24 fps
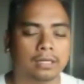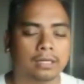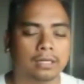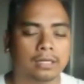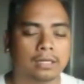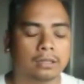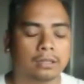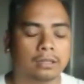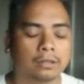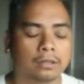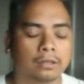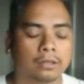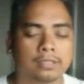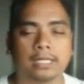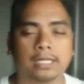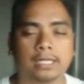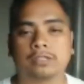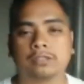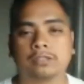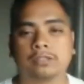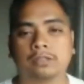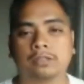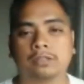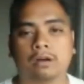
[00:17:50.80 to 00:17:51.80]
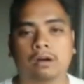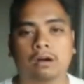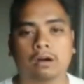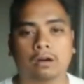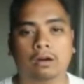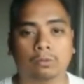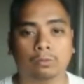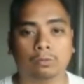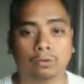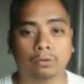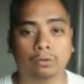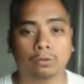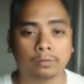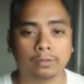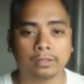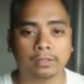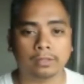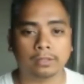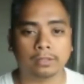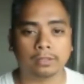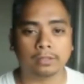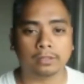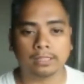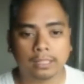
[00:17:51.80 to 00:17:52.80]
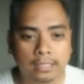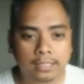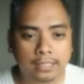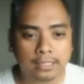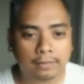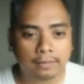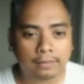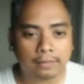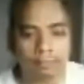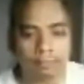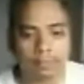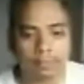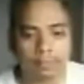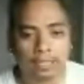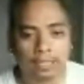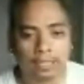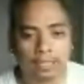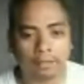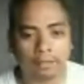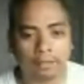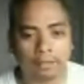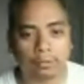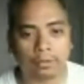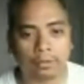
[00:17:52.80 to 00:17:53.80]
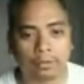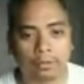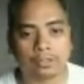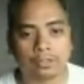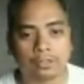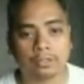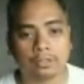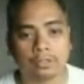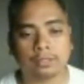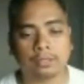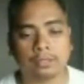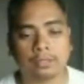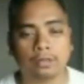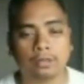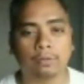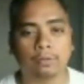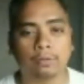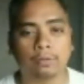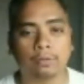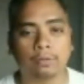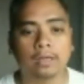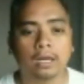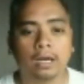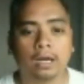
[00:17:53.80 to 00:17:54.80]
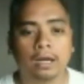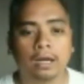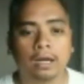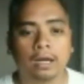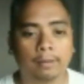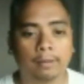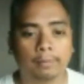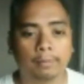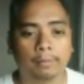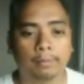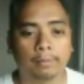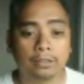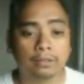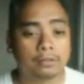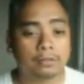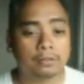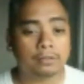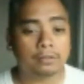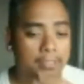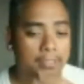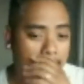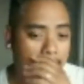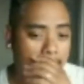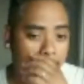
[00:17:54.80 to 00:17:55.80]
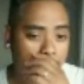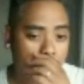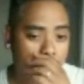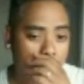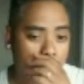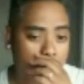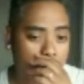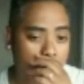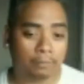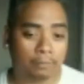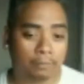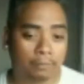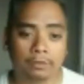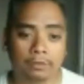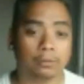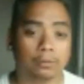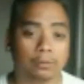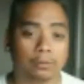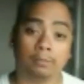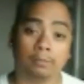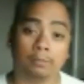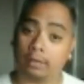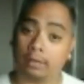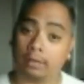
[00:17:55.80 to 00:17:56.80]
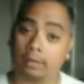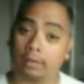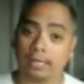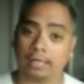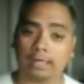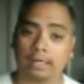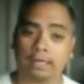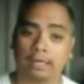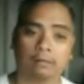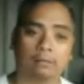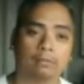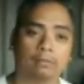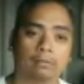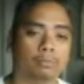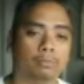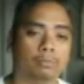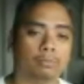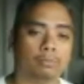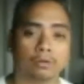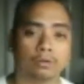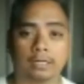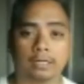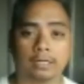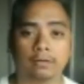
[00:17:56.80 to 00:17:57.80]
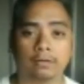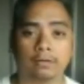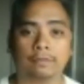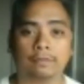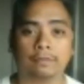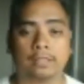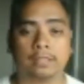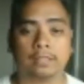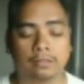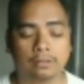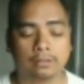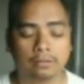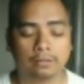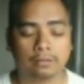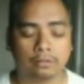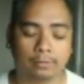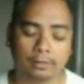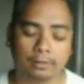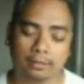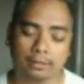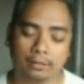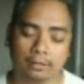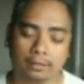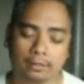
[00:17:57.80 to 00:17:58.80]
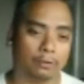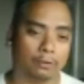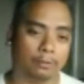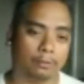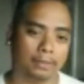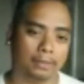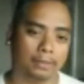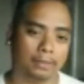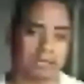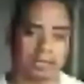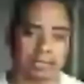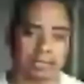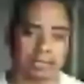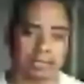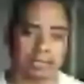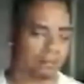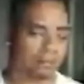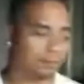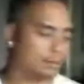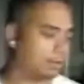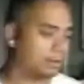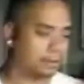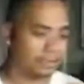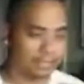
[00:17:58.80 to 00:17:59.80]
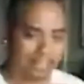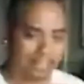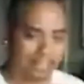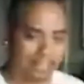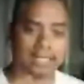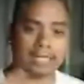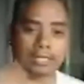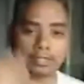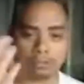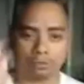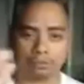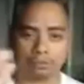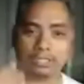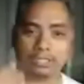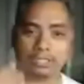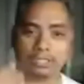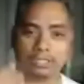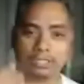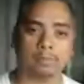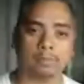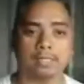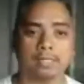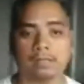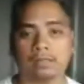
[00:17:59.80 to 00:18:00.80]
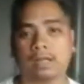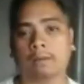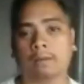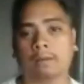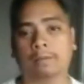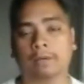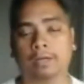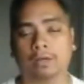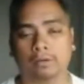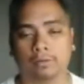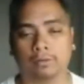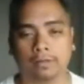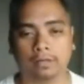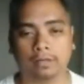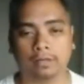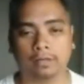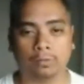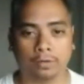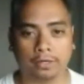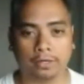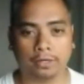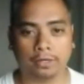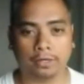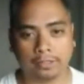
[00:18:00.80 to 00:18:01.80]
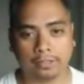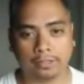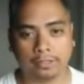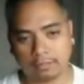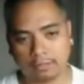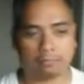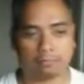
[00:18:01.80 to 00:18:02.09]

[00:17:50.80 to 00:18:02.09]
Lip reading: little section on rumors, let's see if there's any other questions. So I do see that there's one viewer, and again, Bruce, I don't know if that's you, but I hope, again, the connection speed's a lot better than it was